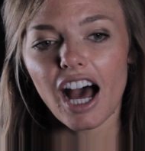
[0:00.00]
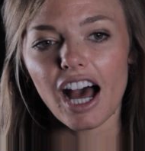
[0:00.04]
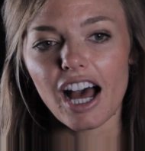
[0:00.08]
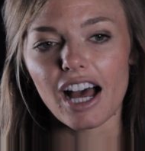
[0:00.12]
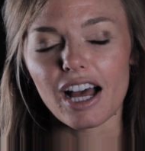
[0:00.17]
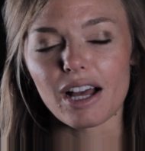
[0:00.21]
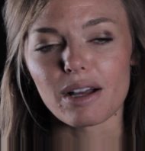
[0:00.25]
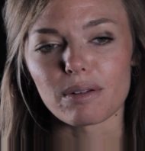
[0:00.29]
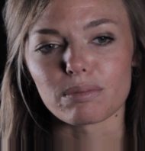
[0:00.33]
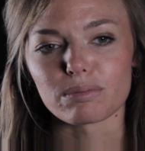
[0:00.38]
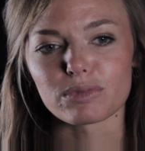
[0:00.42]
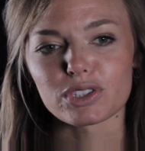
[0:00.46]

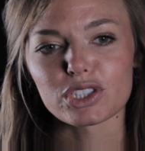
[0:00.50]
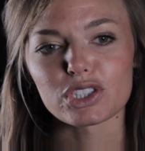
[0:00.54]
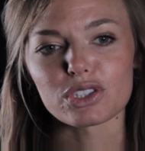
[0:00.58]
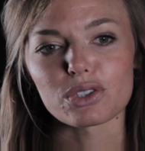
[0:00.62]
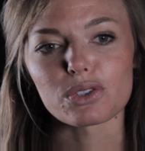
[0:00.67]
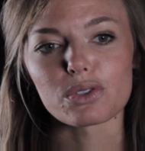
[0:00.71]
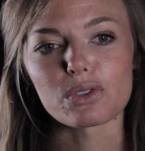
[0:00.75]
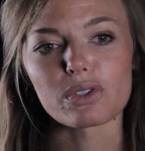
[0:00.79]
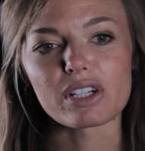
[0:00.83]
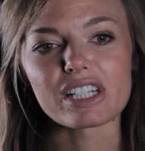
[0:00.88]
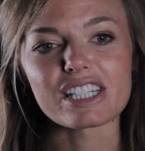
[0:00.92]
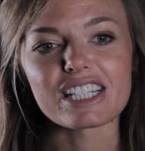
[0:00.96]
Um,
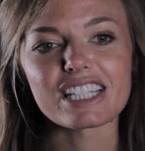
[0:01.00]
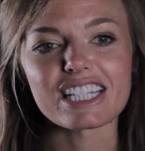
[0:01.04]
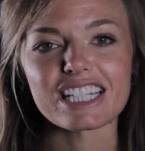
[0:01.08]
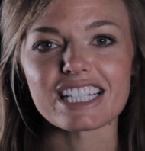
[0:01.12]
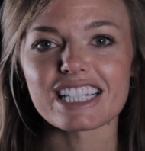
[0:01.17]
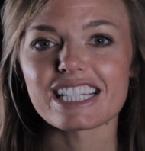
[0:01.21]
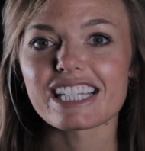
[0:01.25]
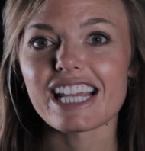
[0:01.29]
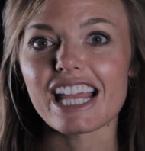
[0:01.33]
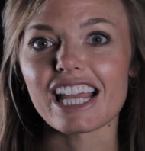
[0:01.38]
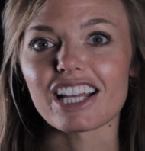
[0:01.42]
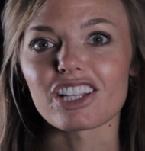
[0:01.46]
so it
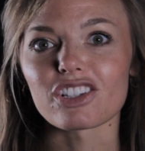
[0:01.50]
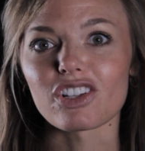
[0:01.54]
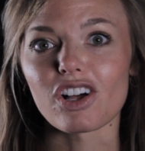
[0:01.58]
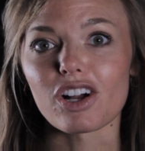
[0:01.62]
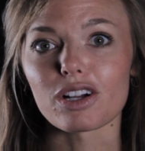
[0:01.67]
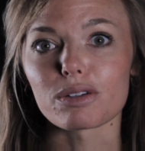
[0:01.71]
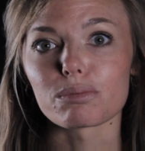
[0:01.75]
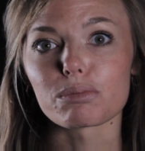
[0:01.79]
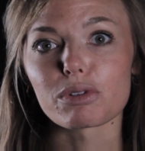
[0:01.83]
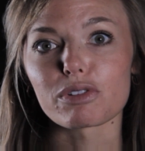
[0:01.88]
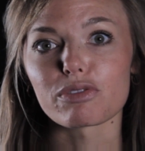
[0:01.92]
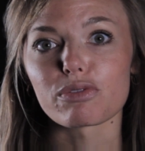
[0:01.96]
didn't take
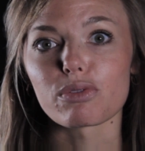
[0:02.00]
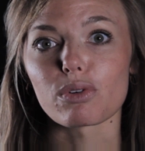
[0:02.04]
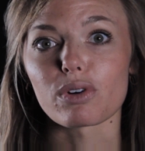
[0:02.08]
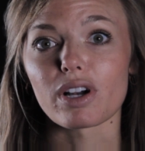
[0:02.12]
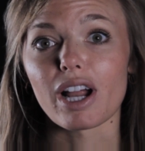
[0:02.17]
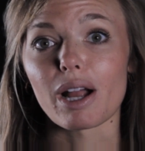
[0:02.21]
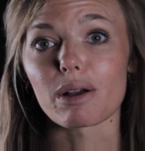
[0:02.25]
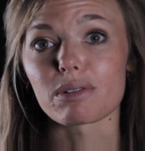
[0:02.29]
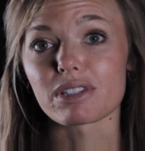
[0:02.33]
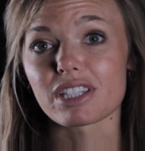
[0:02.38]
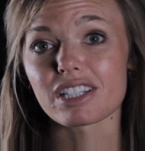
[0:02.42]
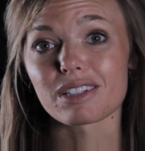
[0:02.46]
long before
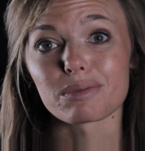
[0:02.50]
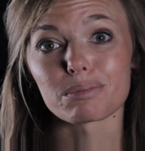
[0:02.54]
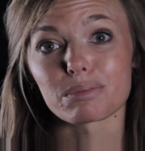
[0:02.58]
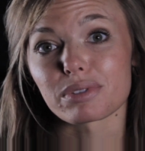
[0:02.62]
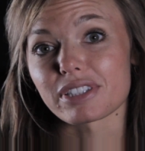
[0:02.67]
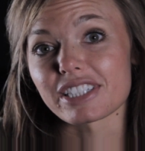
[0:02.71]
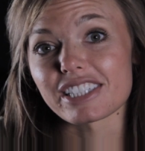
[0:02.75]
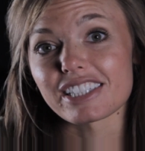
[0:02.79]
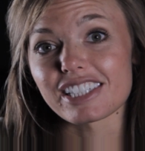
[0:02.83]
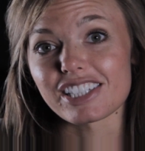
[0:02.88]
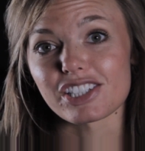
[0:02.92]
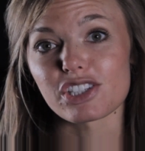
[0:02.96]
I was
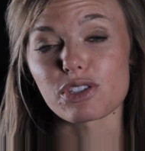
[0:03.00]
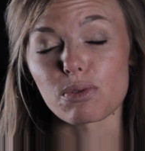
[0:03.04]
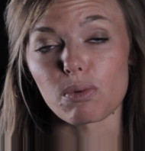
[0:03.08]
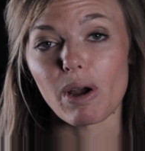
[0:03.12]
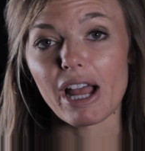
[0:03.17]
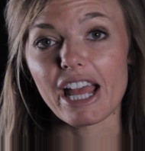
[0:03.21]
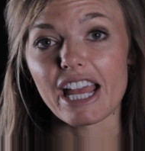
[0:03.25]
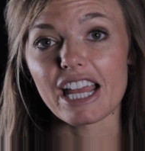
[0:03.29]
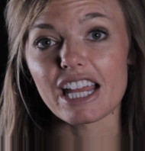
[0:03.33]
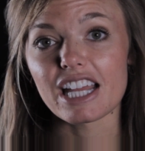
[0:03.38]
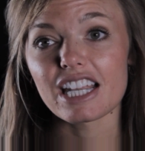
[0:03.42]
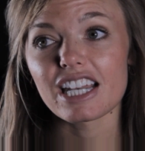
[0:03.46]
completely
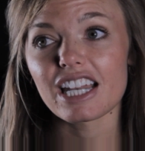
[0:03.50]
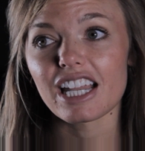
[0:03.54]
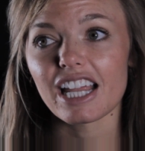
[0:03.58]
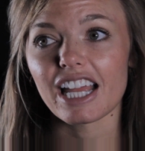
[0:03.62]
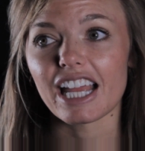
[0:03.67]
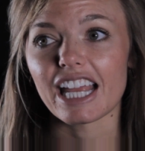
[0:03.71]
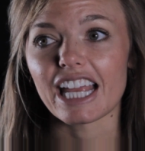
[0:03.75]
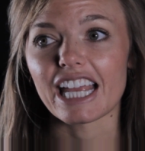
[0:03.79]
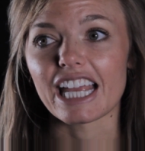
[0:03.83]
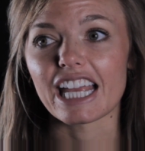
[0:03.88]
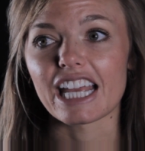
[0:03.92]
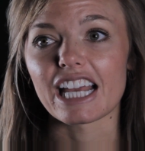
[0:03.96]
swayed
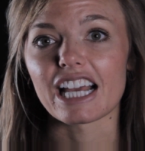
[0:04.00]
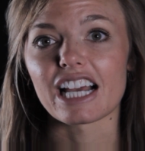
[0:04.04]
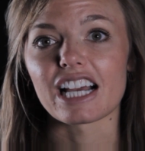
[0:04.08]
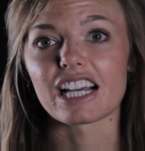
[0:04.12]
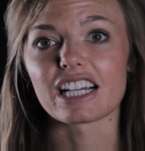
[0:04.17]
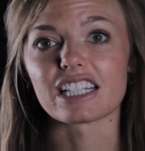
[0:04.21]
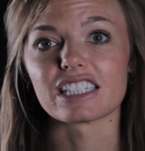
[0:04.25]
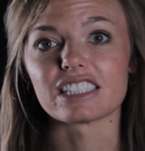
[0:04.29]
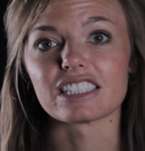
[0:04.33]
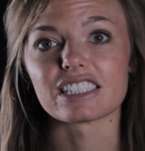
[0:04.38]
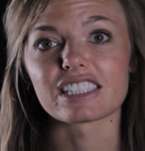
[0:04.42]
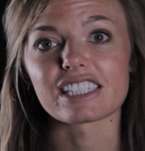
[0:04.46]

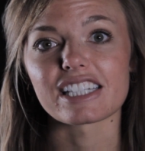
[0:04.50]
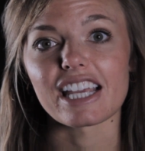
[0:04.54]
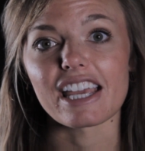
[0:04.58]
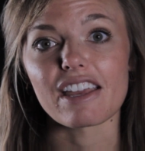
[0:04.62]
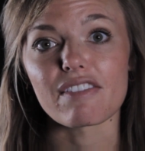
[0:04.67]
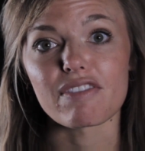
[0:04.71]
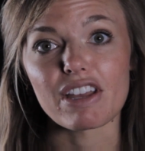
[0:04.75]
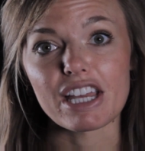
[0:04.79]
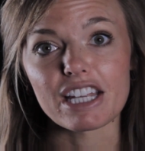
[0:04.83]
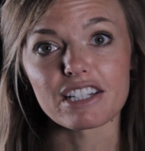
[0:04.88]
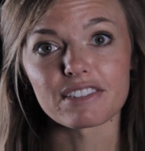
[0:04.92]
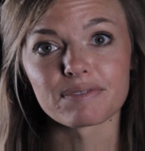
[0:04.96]
and
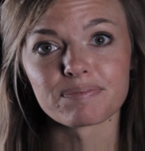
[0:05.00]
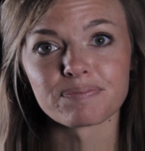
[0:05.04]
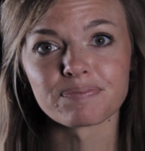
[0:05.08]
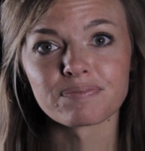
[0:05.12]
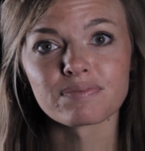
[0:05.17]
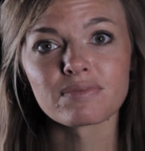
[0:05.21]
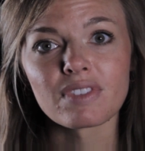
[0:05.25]
gave in.